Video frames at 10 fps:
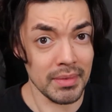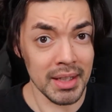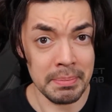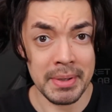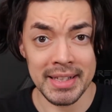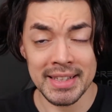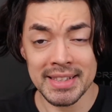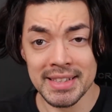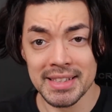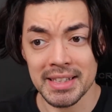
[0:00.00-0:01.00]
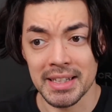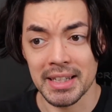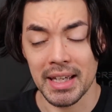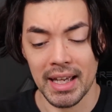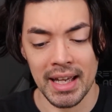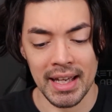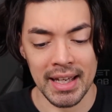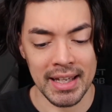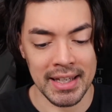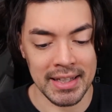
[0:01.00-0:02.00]
opinions.
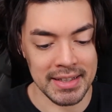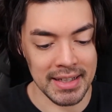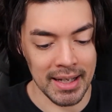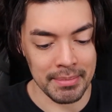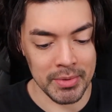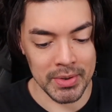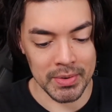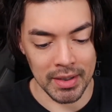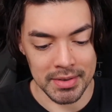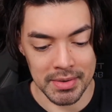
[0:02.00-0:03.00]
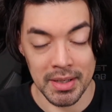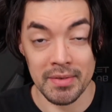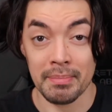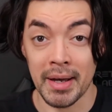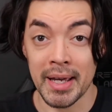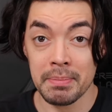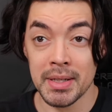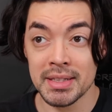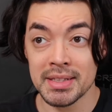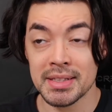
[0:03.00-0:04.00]
And I'm going to also give my opinions.